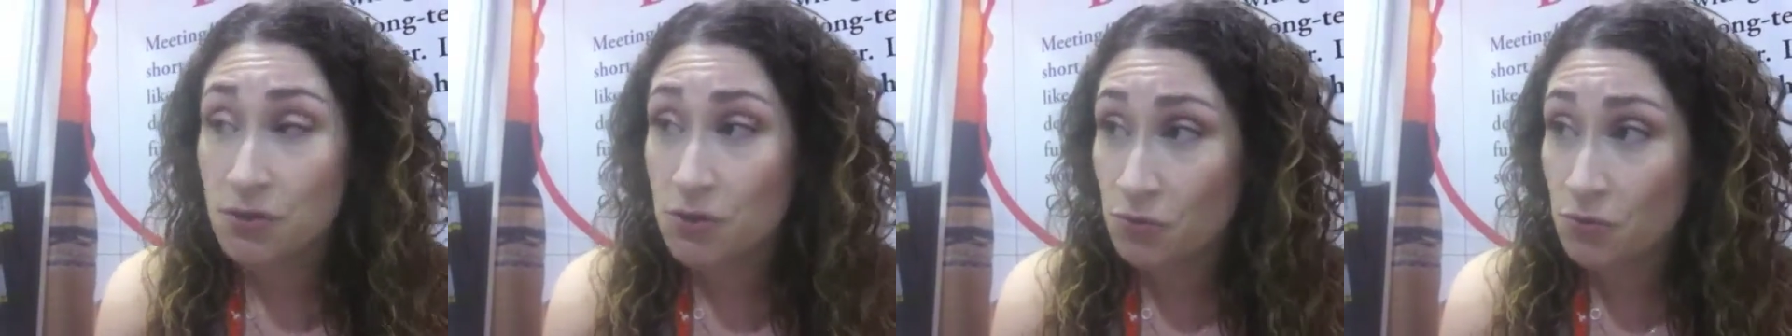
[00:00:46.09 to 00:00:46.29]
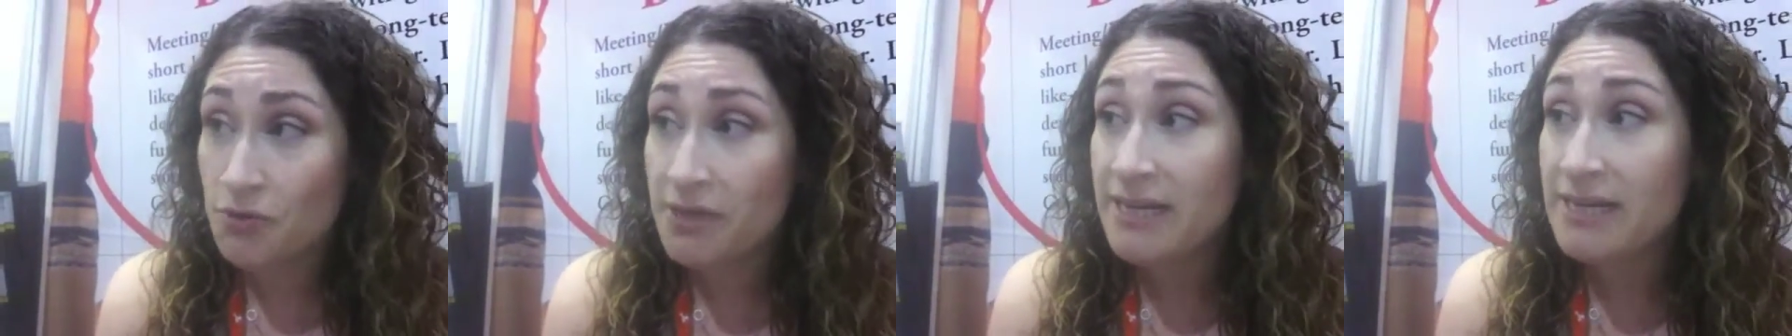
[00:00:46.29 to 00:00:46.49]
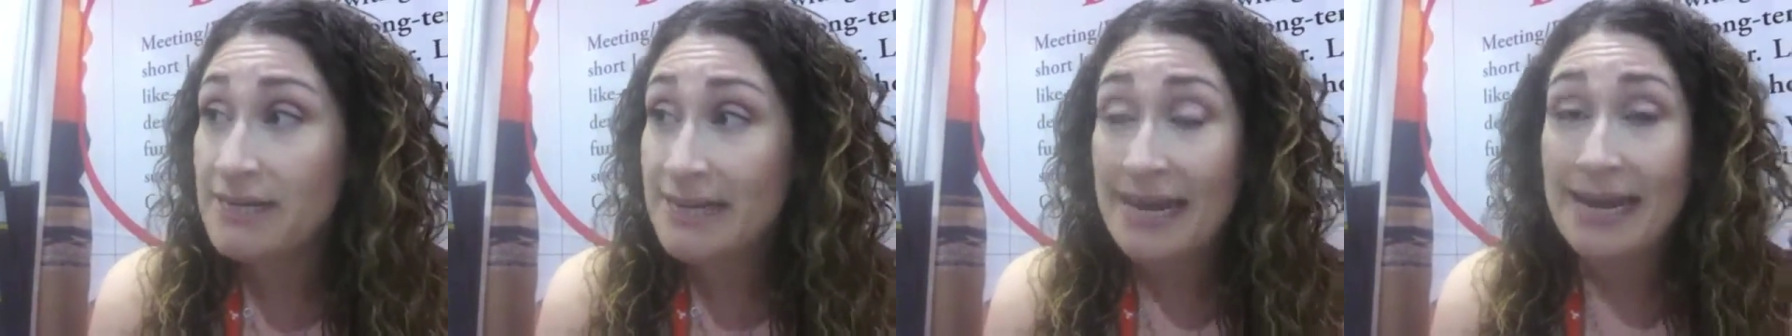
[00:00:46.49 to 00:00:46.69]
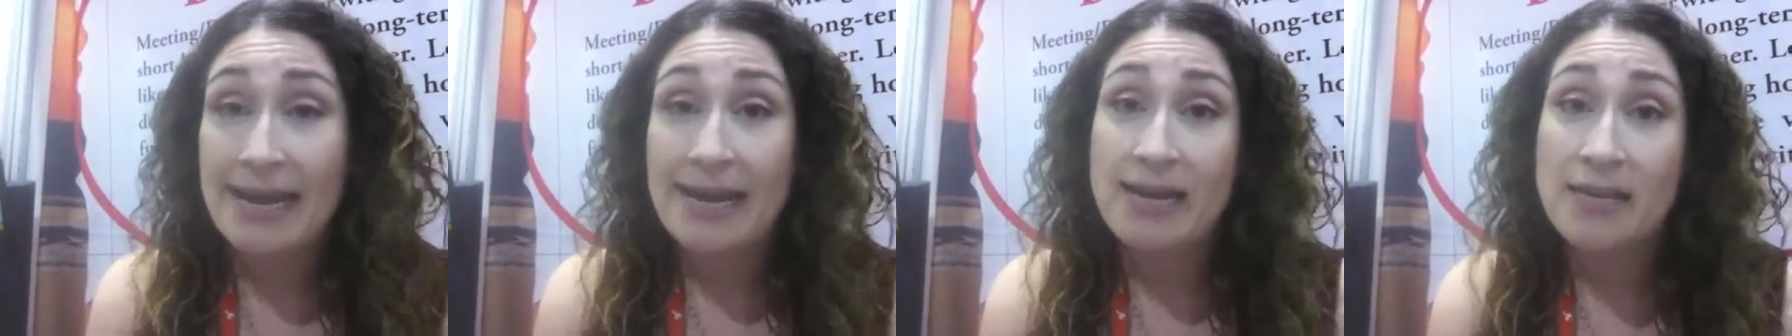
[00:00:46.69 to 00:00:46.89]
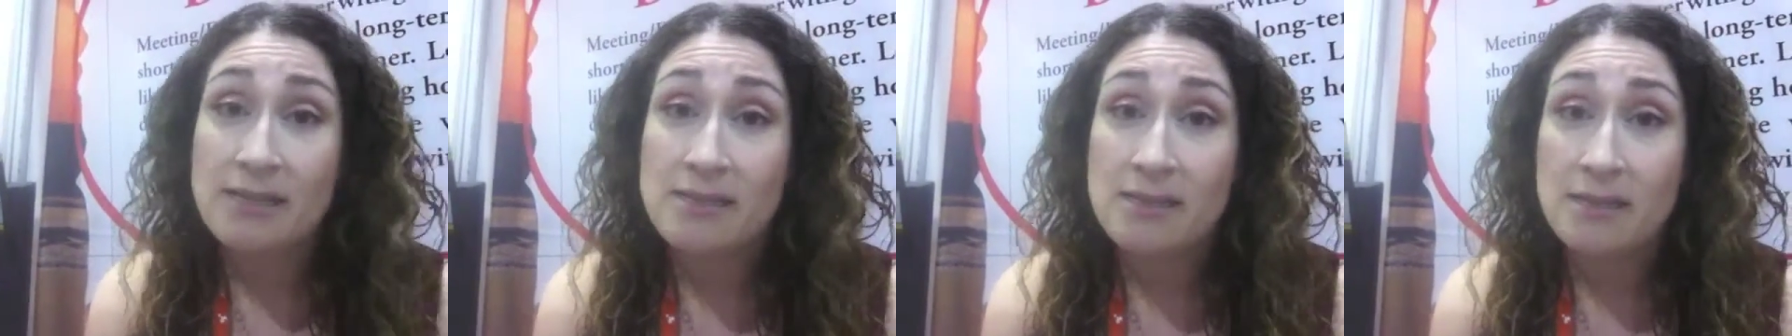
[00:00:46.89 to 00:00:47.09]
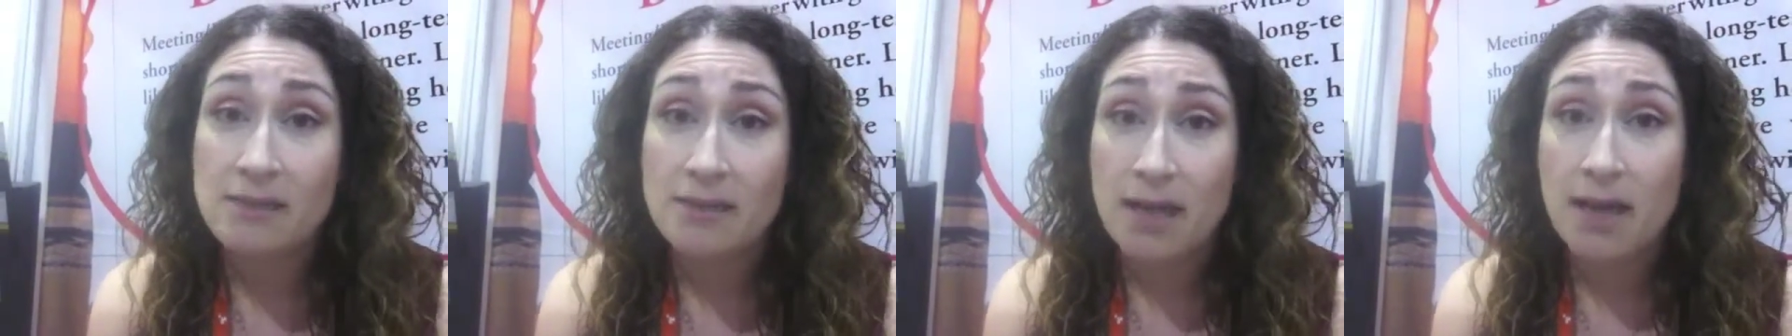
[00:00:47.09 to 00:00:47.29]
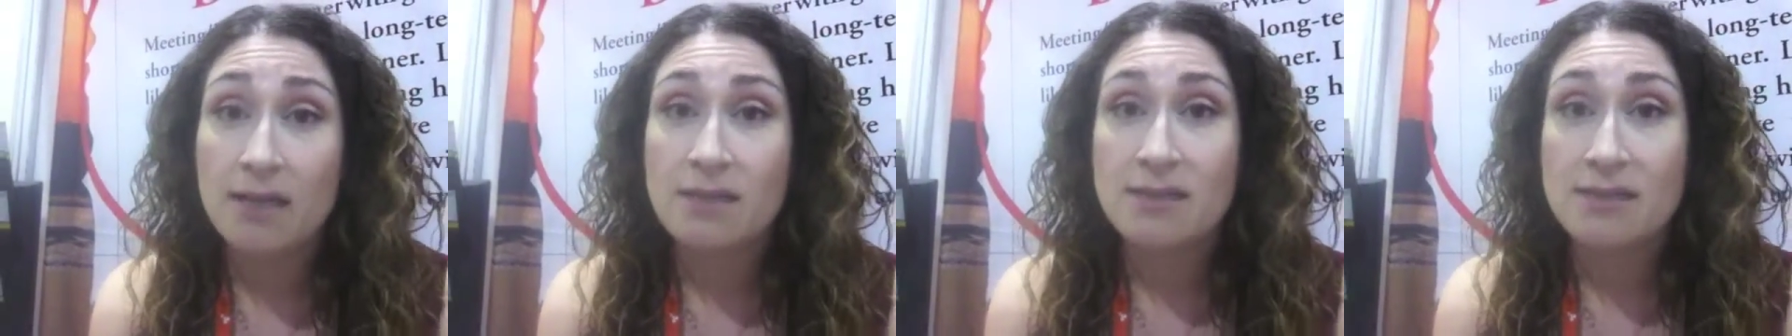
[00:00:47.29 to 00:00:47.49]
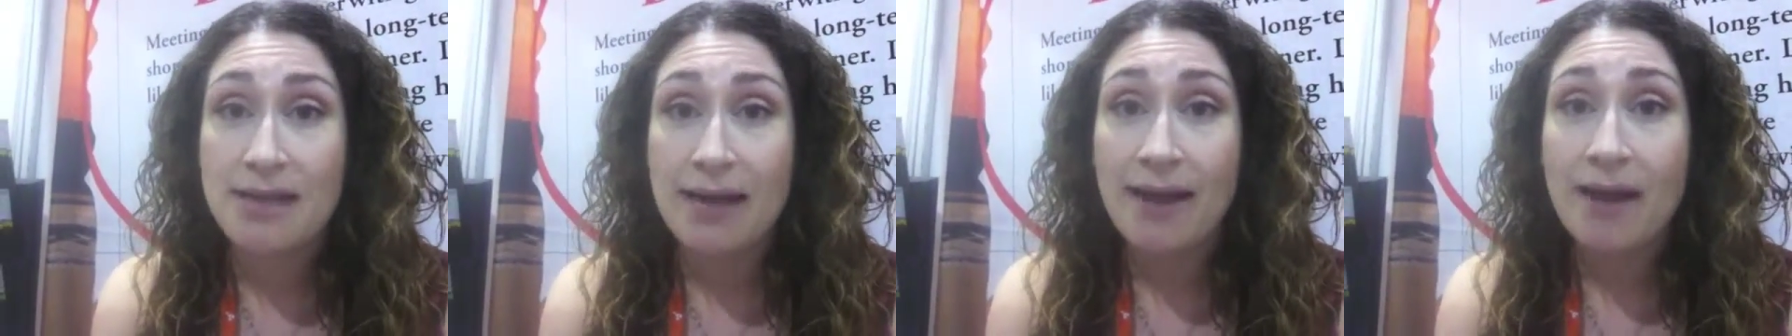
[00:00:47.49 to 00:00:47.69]
3 days
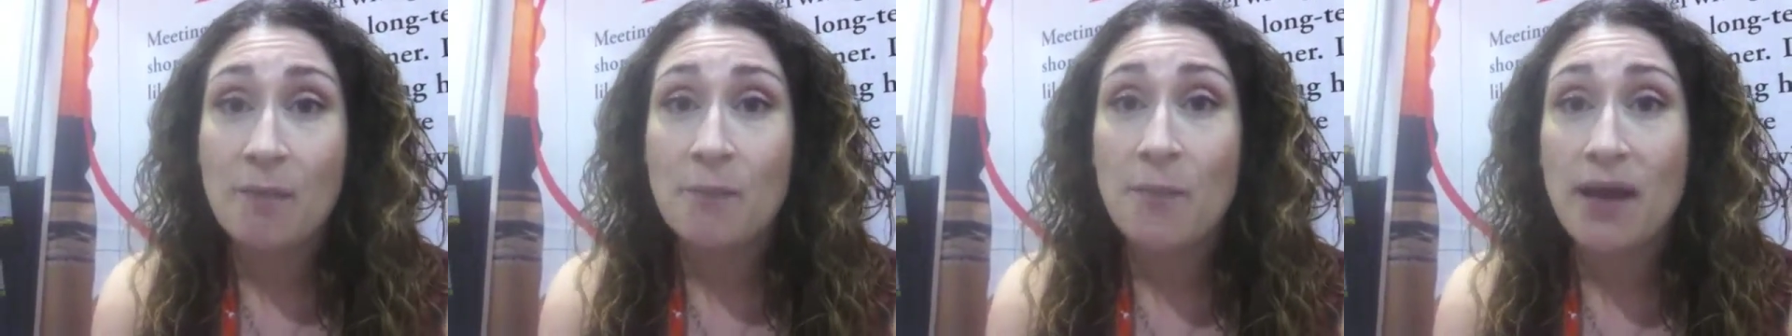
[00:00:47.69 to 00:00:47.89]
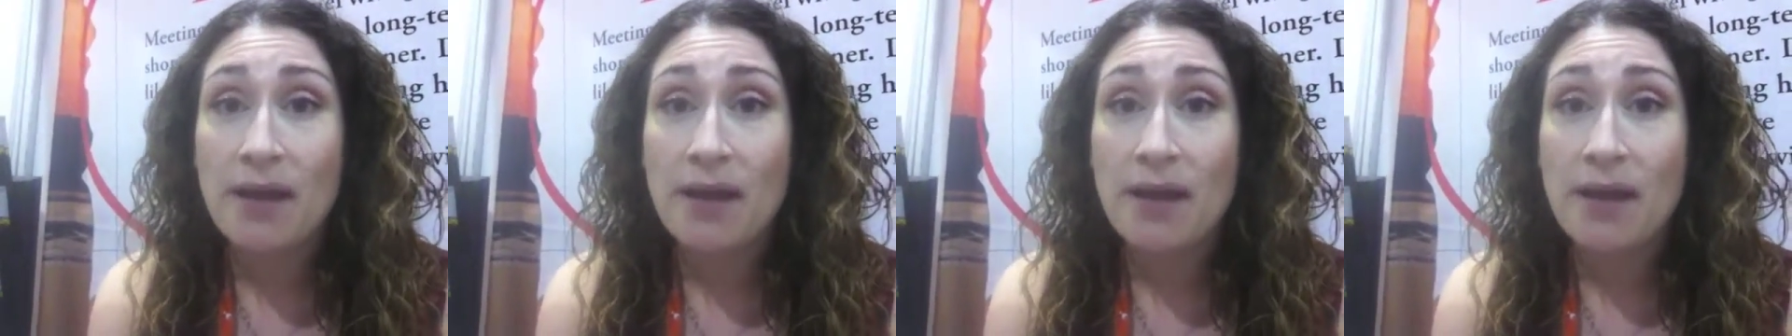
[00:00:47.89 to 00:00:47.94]
nonstop,